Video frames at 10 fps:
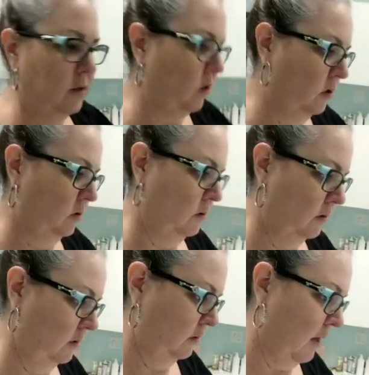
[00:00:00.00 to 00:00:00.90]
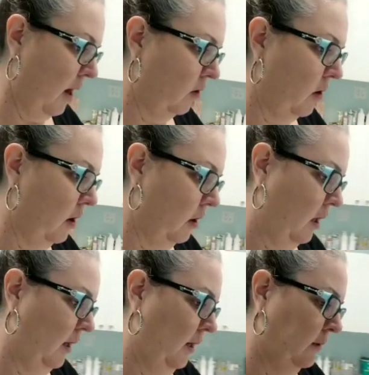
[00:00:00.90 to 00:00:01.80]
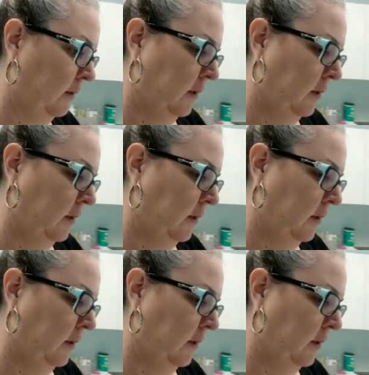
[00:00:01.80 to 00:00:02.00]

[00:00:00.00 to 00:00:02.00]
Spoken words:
You can use alcohol on it.